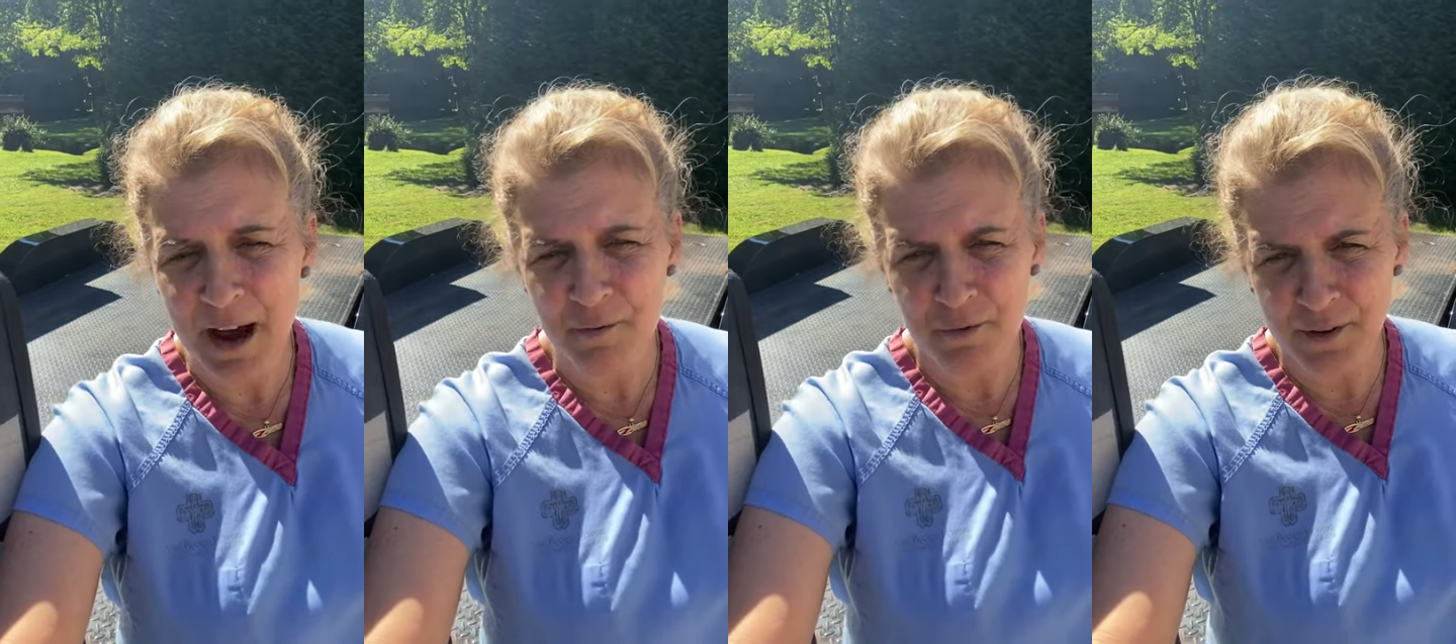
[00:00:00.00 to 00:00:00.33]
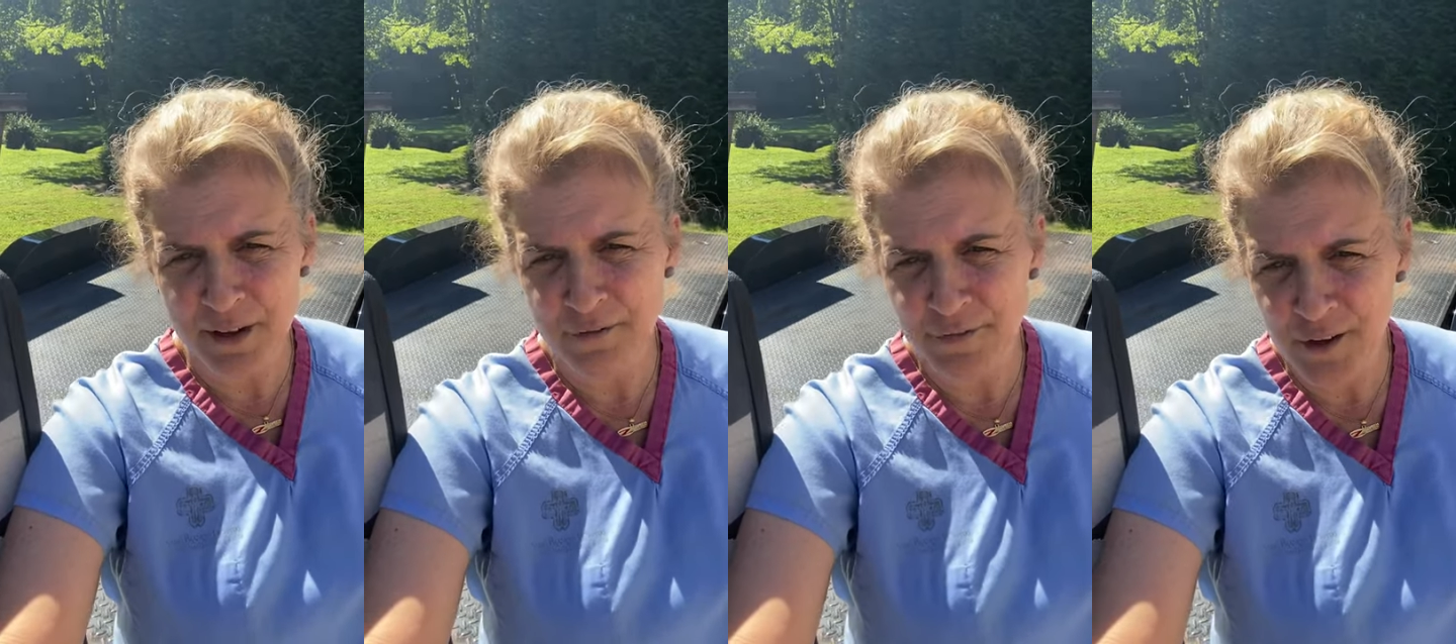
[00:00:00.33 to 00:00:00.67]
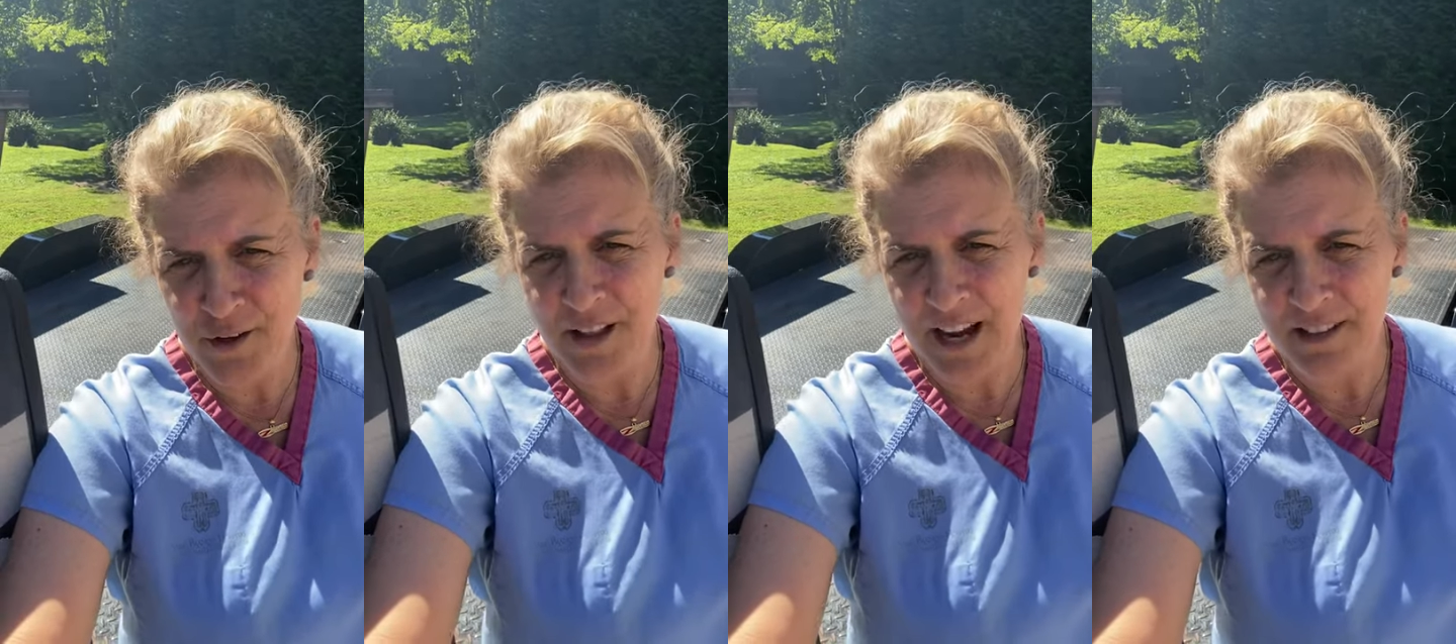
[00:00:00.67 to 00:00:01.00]
I really
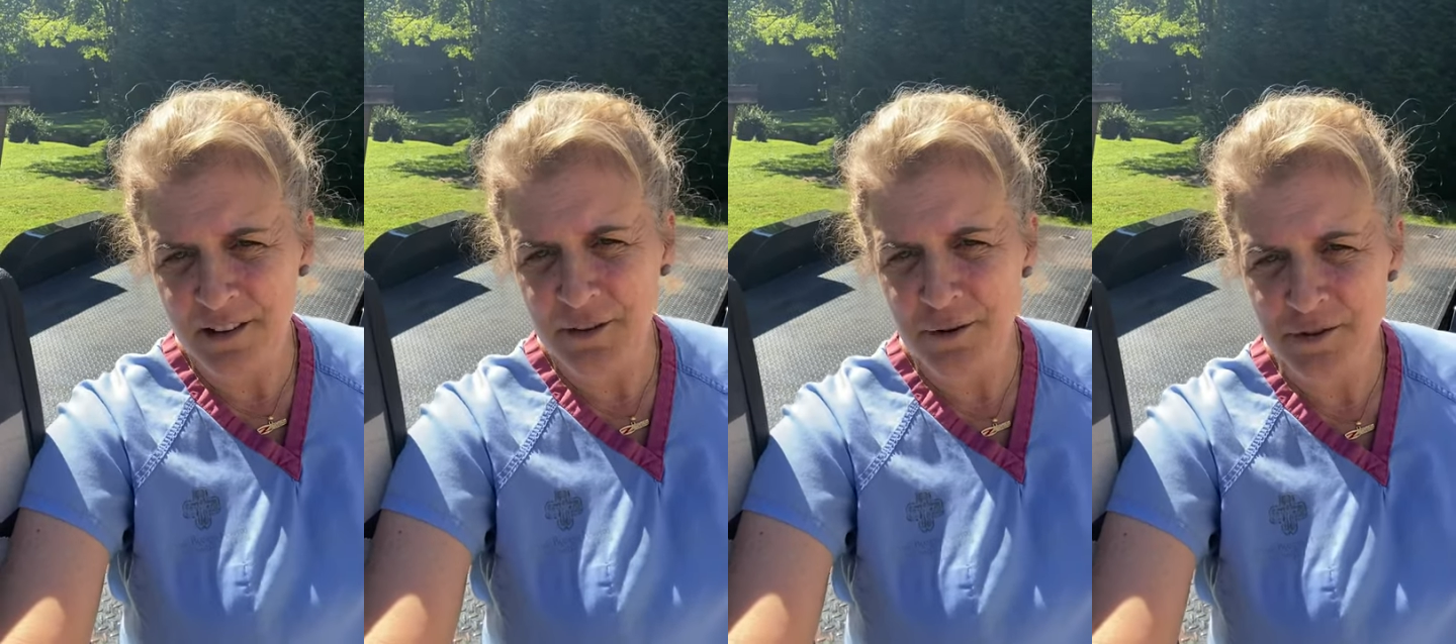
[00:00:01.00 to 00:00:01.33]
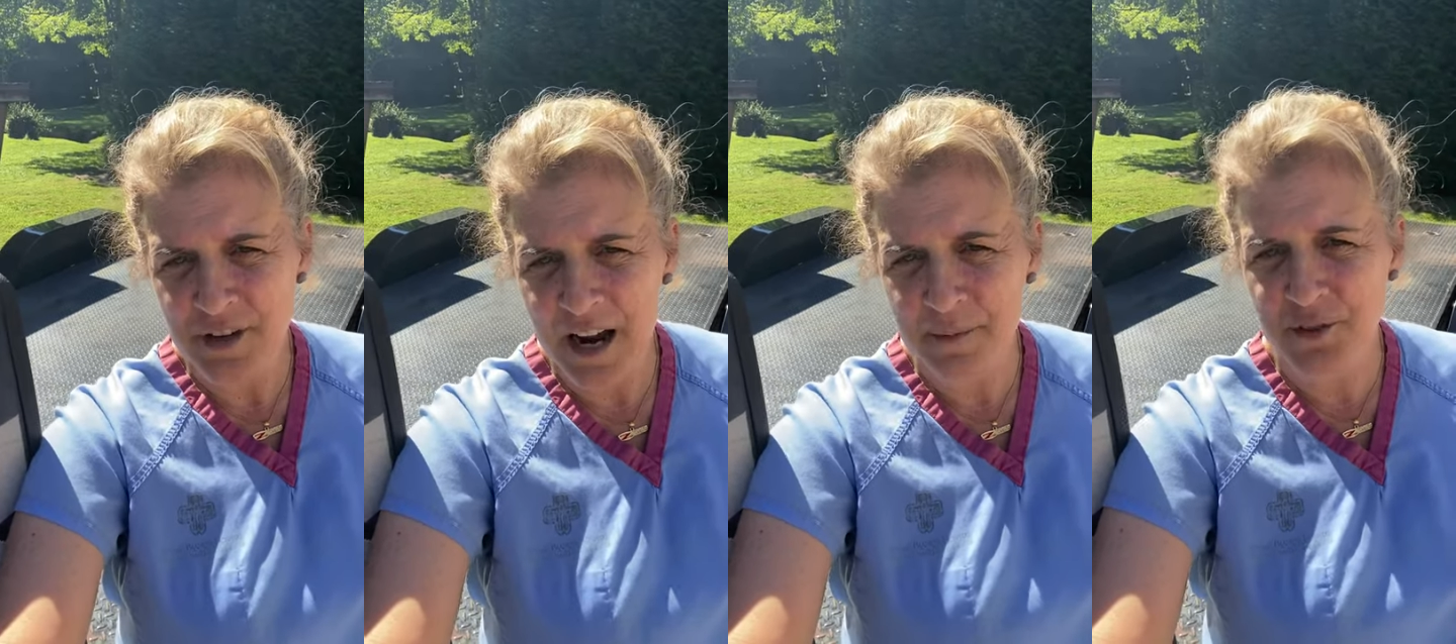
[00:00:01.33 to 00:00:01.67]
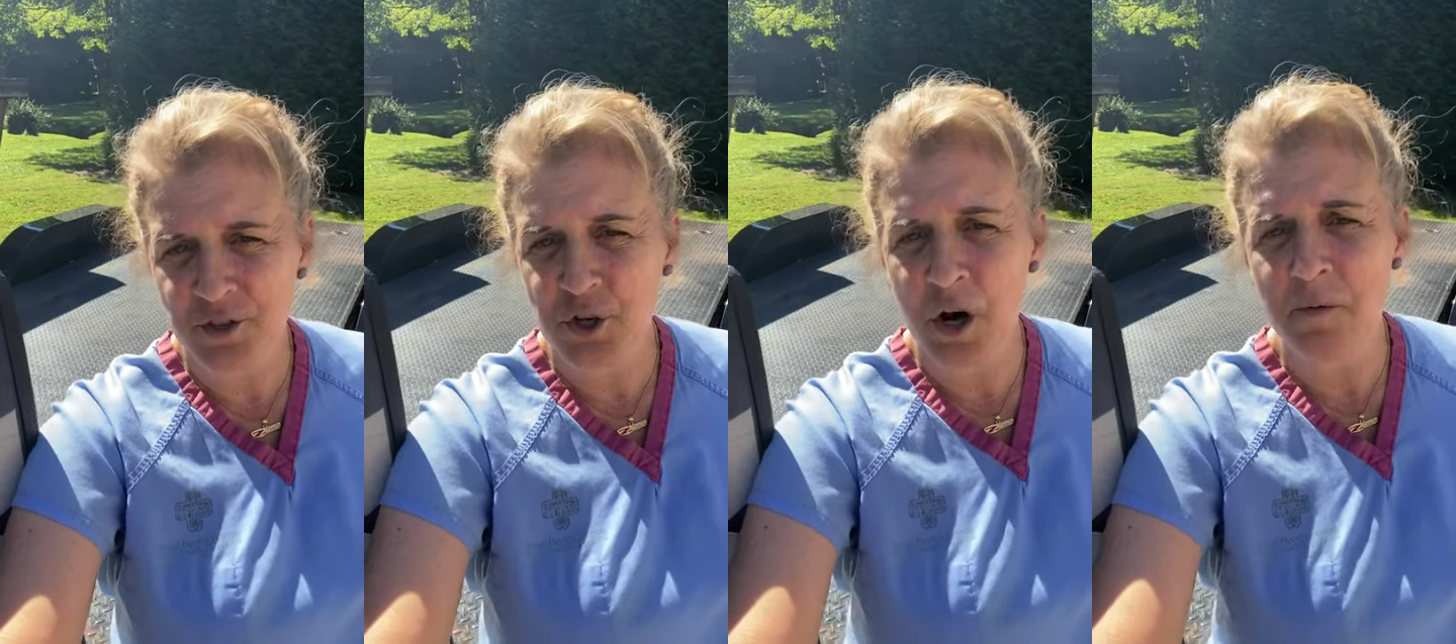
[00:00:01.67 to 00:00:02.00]
feel like the third time's
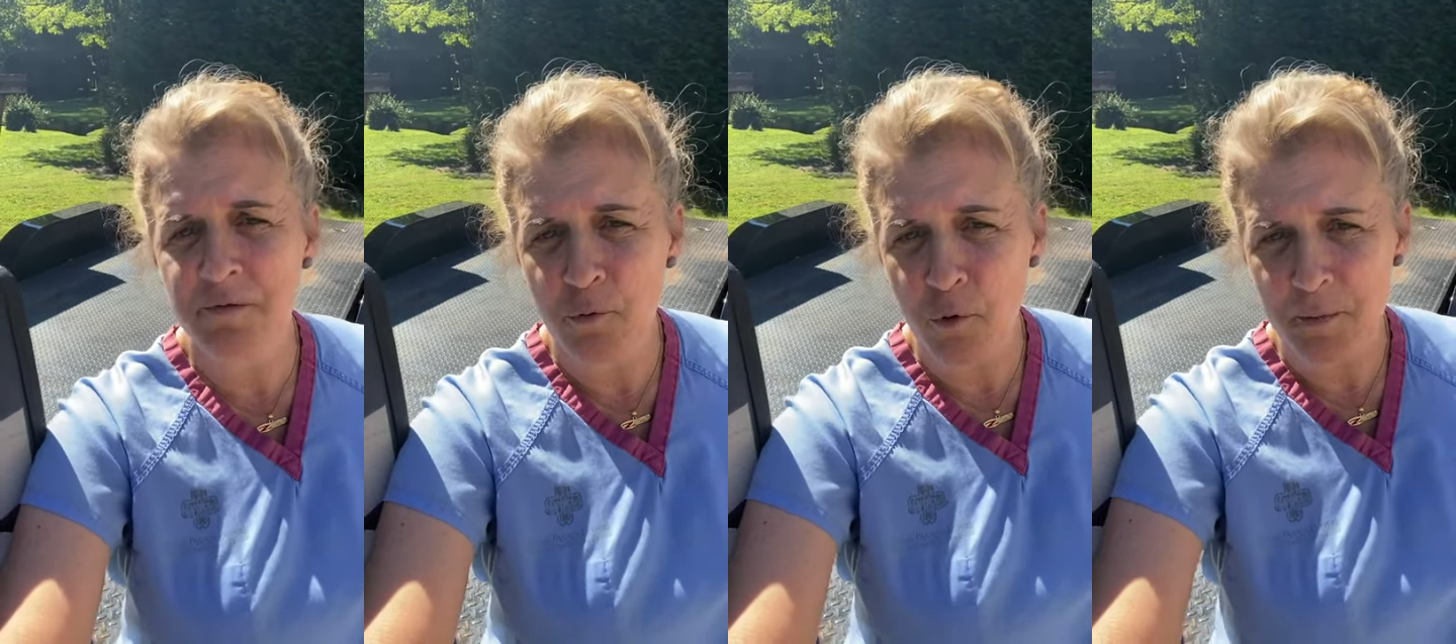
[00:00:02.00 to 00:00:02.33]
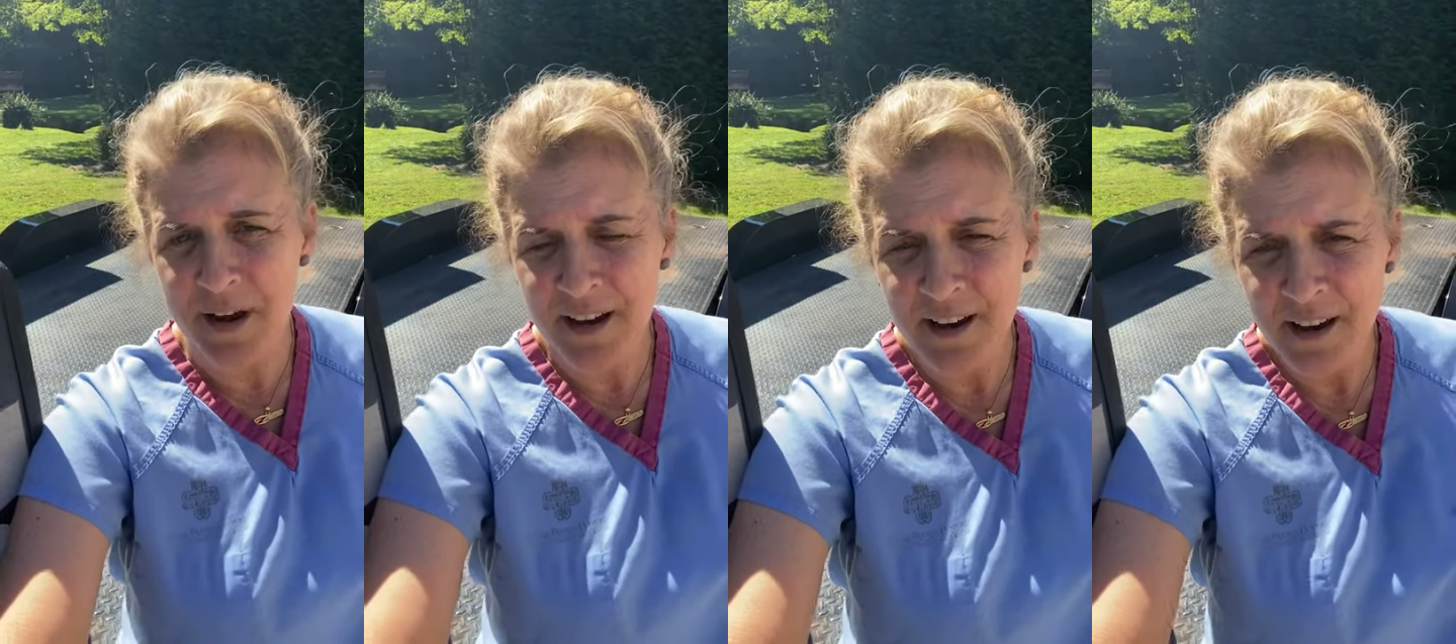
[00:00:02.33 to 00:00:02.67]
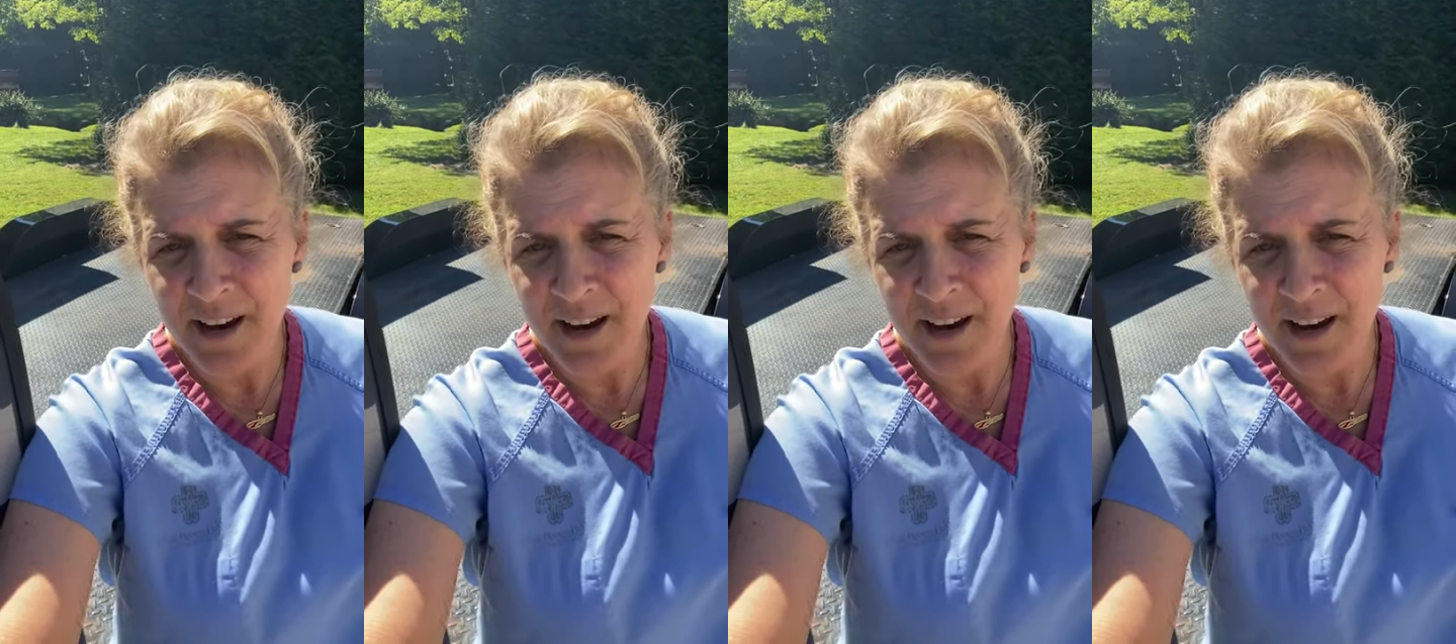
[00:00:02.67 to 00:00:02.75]
the charm for me,